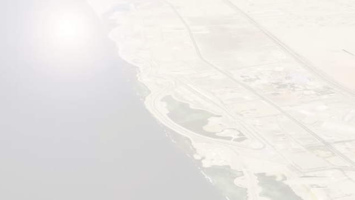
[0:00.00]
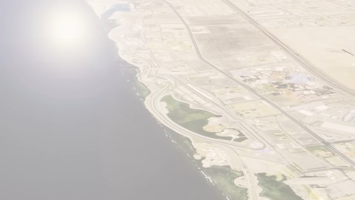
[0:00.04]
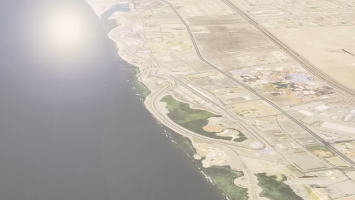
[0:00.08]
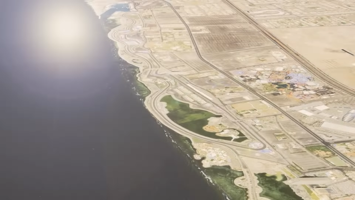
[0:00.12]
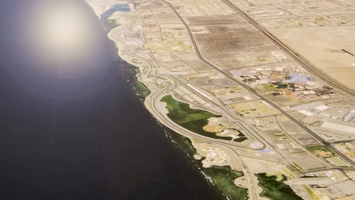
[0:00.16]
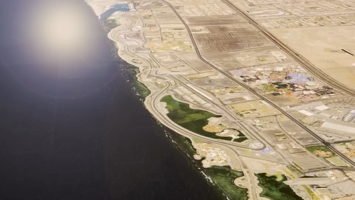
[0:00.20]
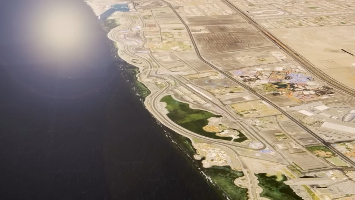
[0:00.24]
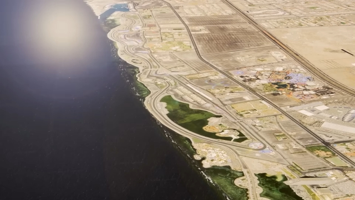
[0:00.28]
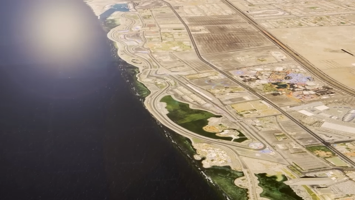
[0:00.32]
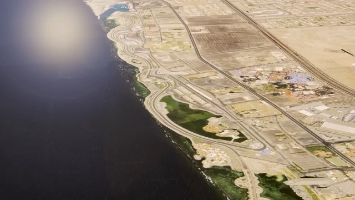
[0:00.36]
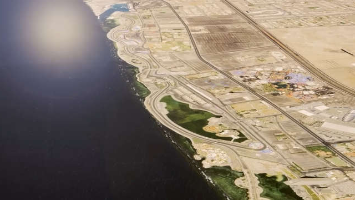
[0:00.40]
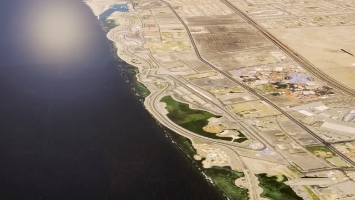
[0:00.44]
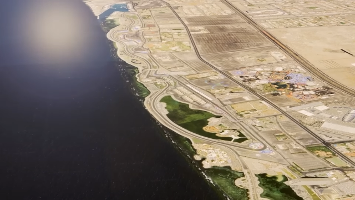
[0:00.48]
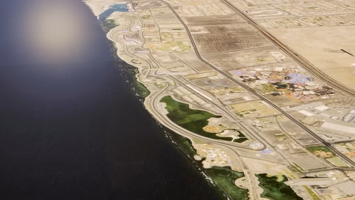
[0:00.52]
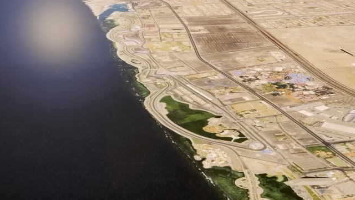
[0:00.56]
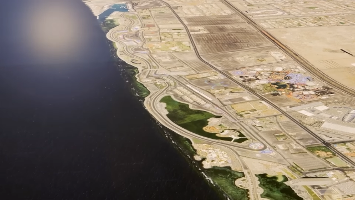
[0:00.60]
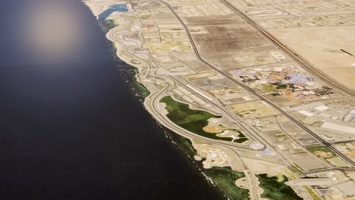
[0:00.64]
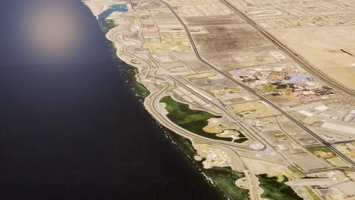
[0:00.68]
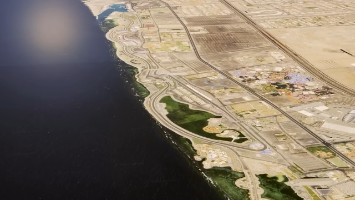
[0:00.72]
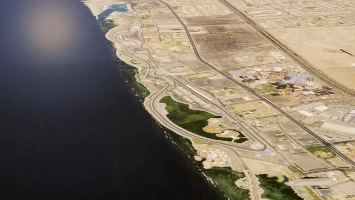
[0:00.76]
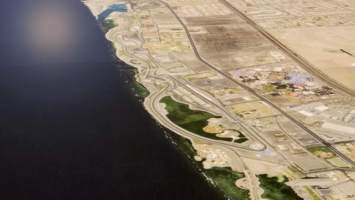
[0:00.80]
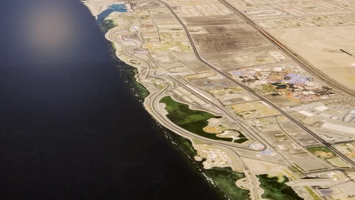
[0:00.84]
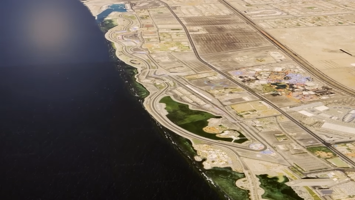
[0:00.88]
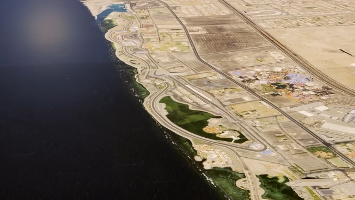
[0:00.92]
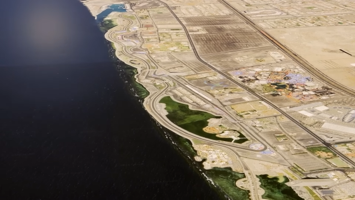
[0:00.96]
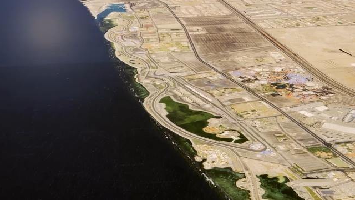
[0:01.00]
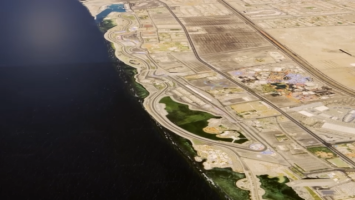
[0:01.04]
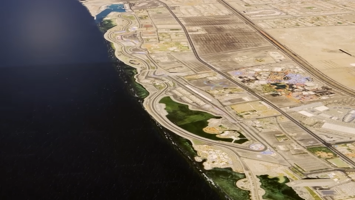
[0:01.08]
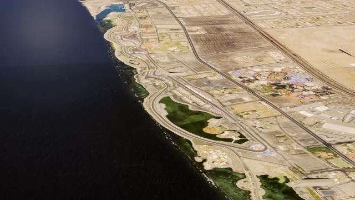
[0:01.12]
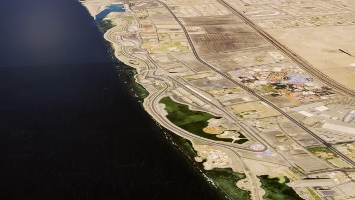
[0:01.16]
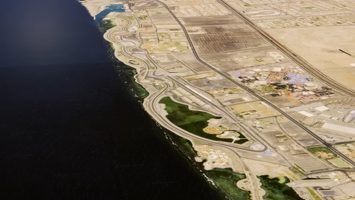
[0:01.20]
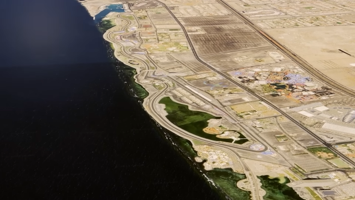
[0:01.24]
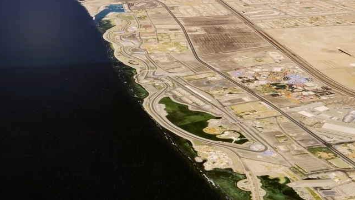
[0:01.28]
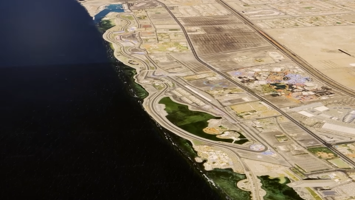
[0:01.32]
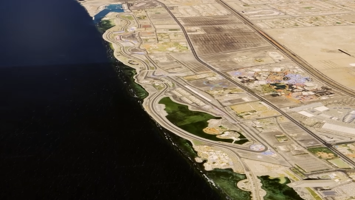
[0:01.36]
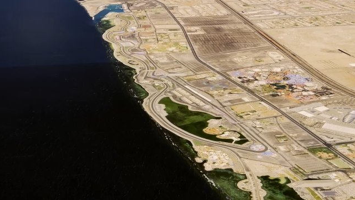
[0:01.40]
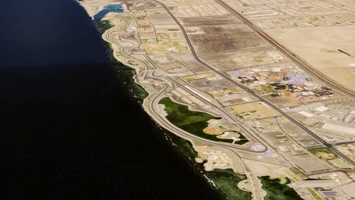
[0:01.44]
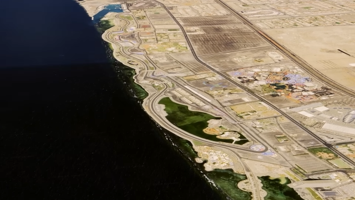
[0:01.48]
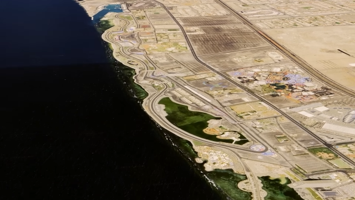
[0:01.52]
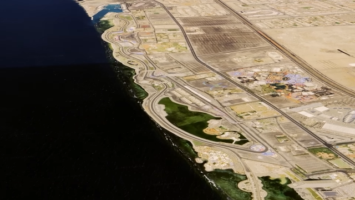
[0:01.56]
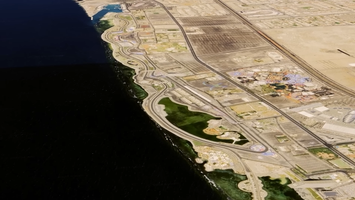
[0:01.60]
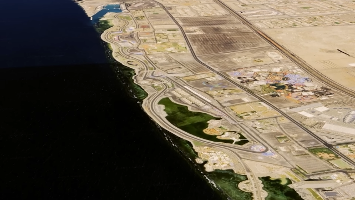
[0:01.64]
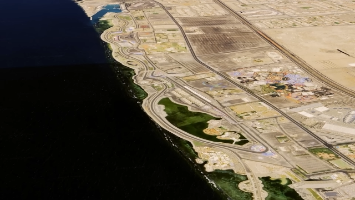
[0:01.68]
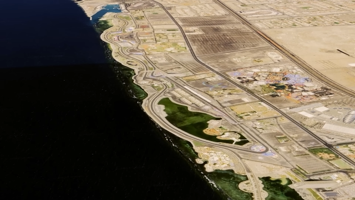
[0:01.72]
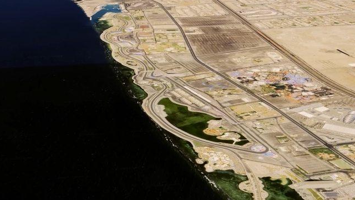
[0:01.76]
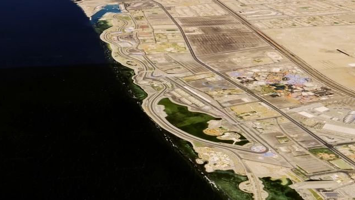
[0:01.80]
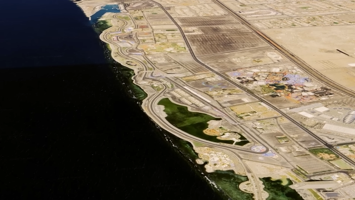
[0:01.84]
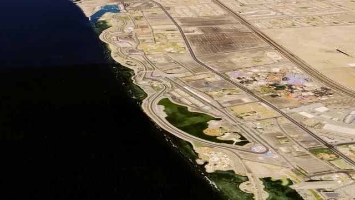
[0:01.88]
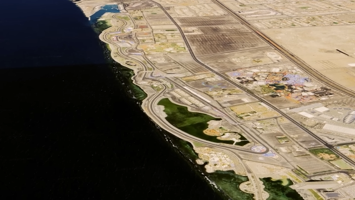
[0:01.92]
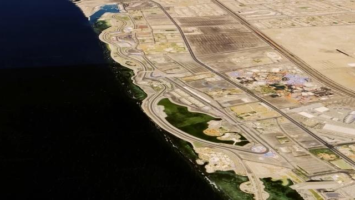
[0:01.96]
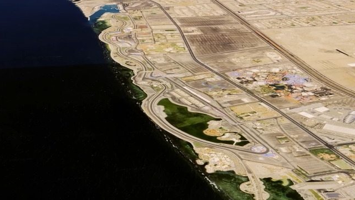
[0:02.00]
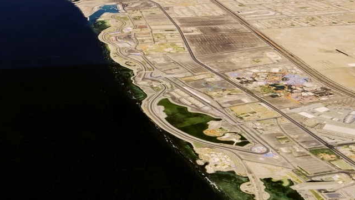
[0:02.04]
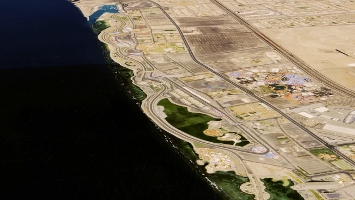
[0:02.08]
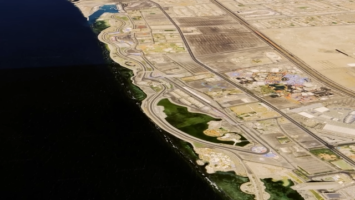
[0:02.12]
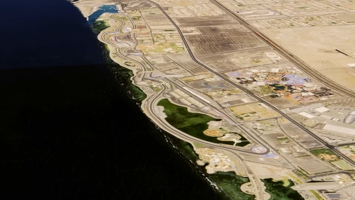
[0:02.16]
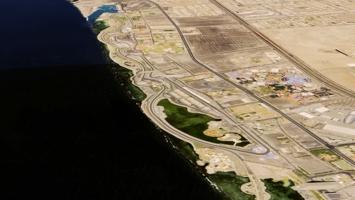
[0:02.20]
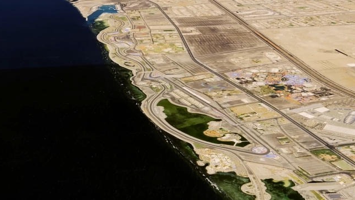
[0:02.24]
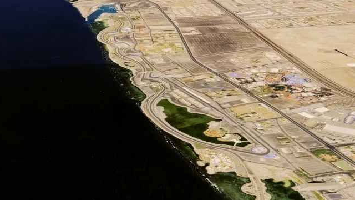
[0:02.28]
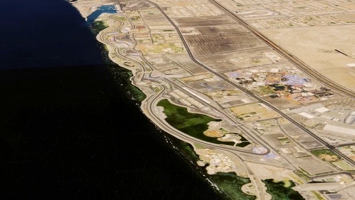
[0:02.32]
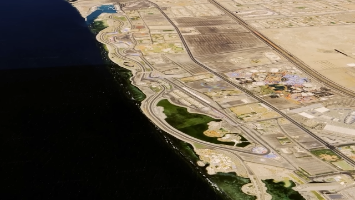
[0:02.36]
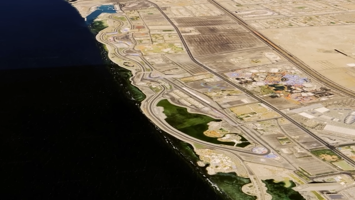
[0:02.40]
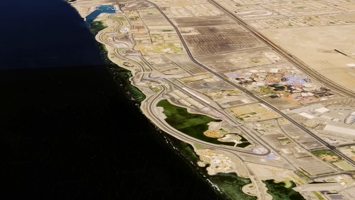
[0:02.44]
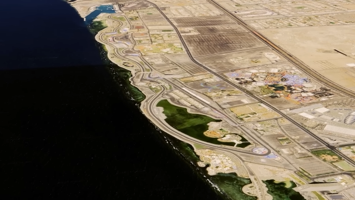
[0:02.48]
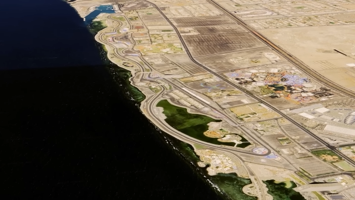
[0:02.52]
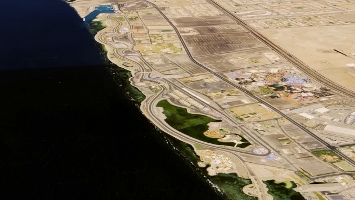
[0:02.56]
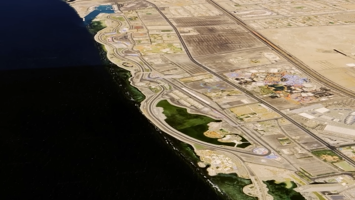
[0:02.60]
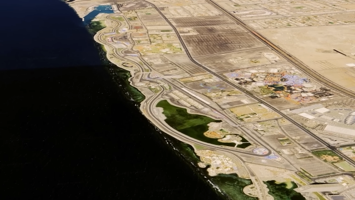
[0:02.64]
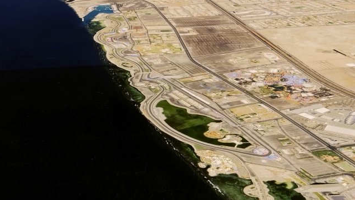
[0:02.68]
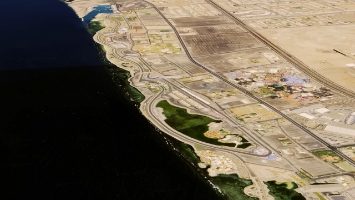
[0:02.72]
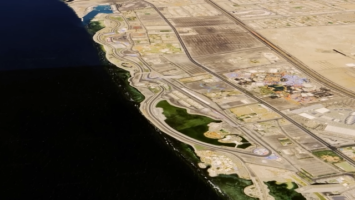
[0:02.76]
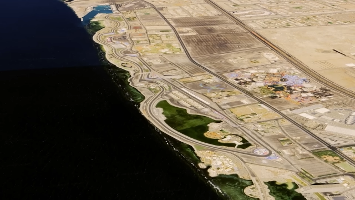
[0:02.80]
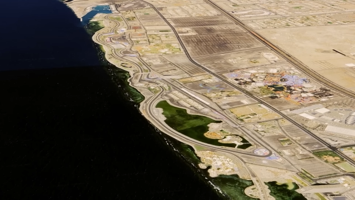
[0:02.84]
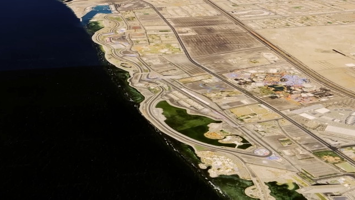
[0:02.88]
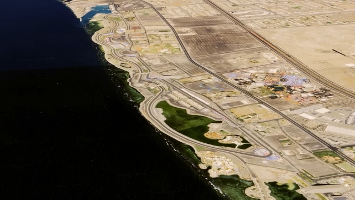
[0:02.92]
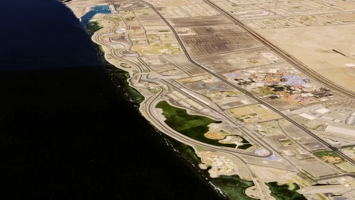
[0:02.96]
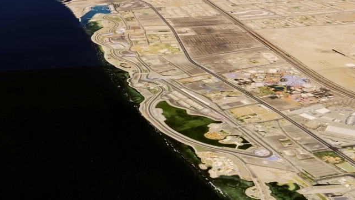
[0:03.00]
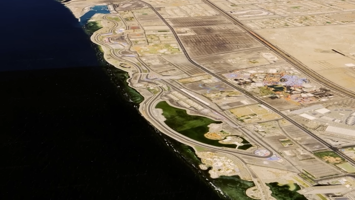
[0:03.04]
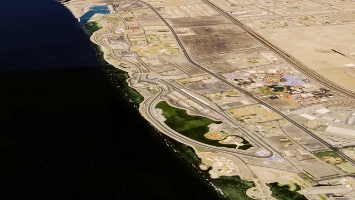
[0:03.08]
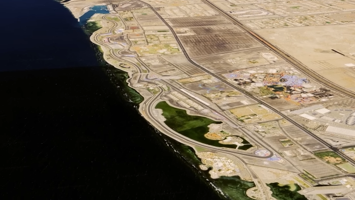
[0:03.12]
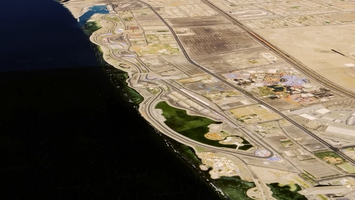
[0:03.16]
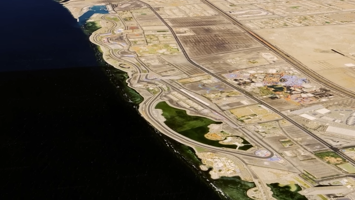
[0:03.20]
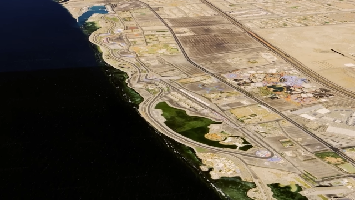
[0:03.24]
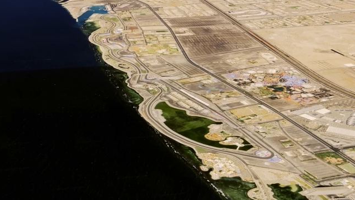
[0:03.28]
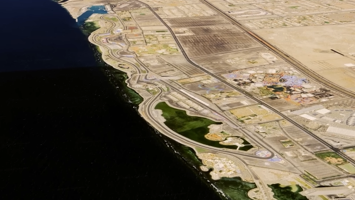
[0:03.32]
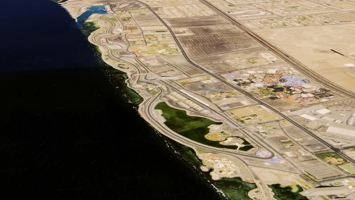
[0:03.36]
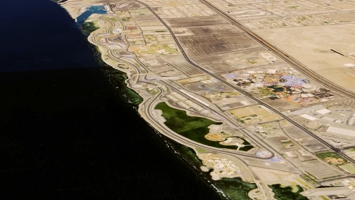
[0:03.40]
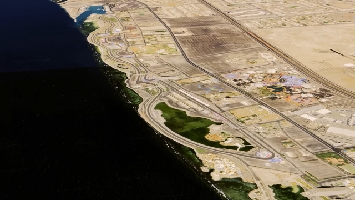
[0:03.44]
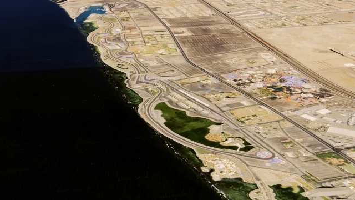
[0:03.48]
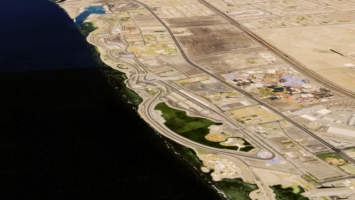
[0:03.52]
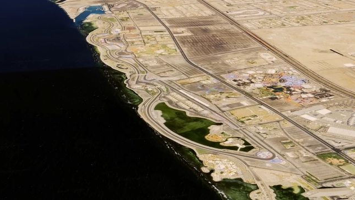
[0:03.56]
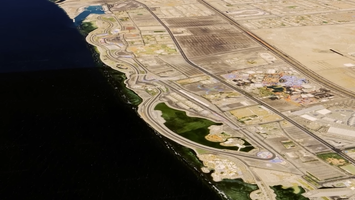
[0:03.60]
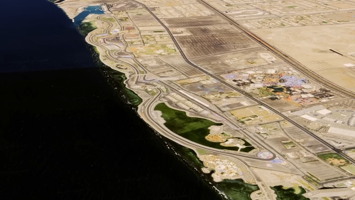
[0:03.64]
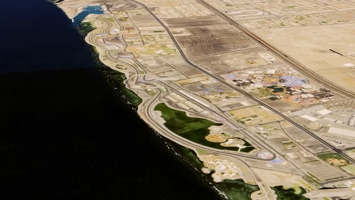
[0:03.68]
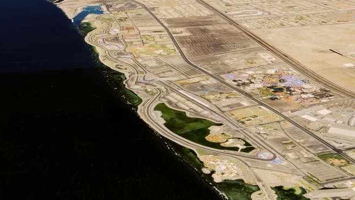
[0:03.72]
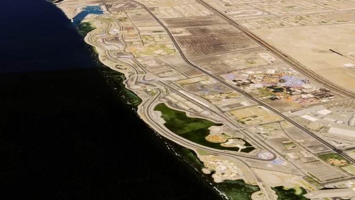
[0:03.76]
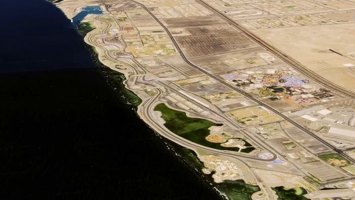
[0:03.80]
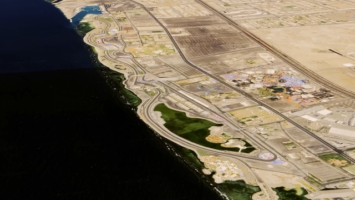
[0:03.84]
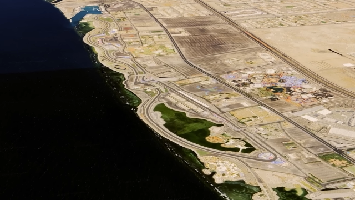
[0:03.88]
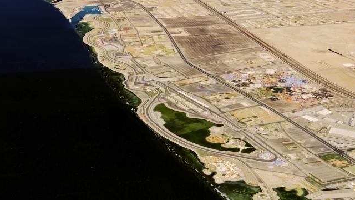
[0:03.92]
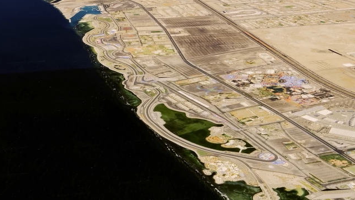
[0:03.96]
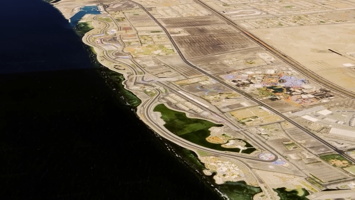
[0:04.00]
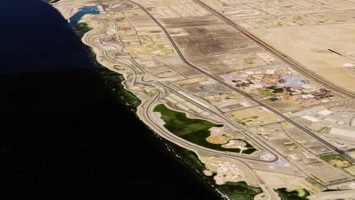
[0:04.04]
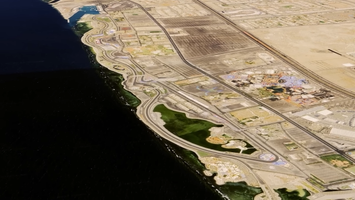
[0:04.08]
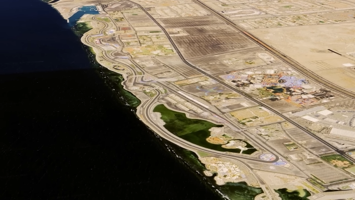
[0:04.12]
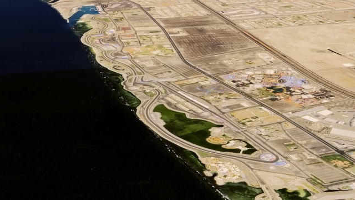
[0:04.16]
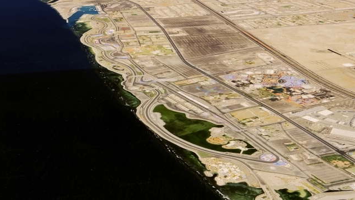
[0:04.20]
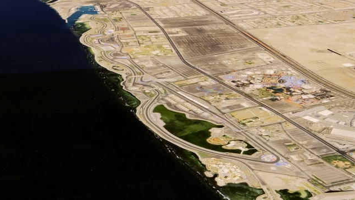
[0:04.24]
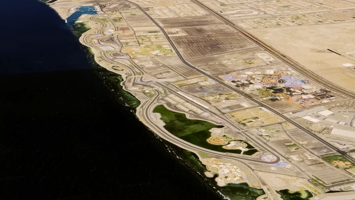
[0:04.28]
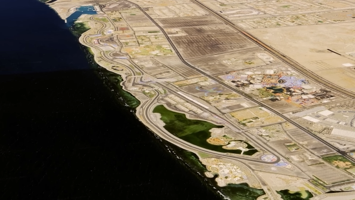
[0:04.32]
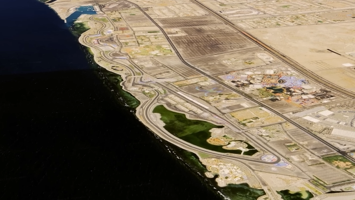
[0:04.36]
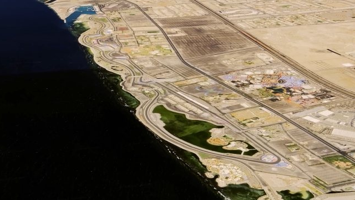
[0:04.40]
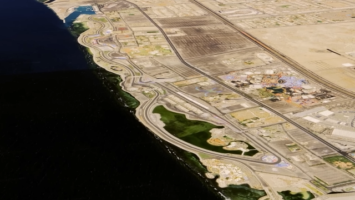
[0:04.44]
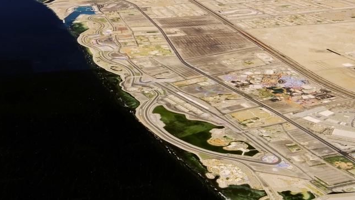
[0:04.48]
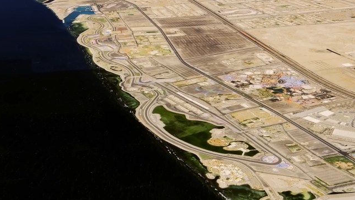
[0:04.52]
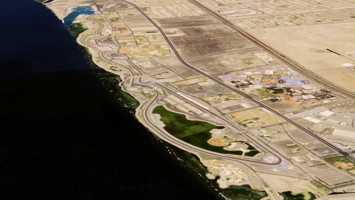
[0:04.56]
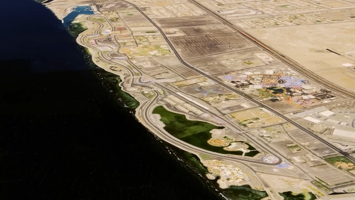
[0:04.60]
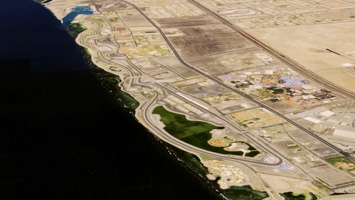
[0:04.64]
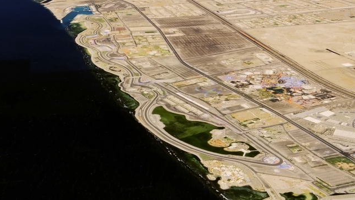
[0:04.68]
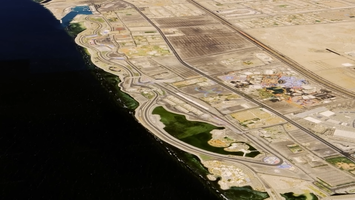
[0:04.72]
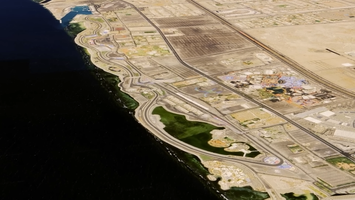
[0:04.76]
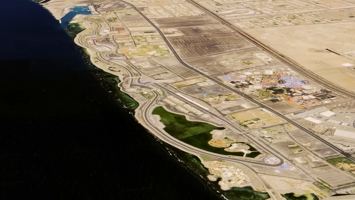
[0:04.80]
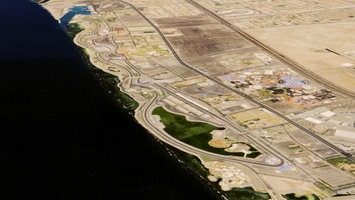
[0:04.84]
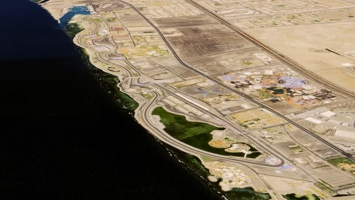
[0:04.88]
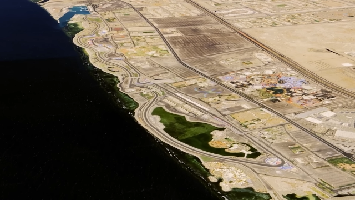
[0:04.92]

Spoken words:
[unreadable: no face in view]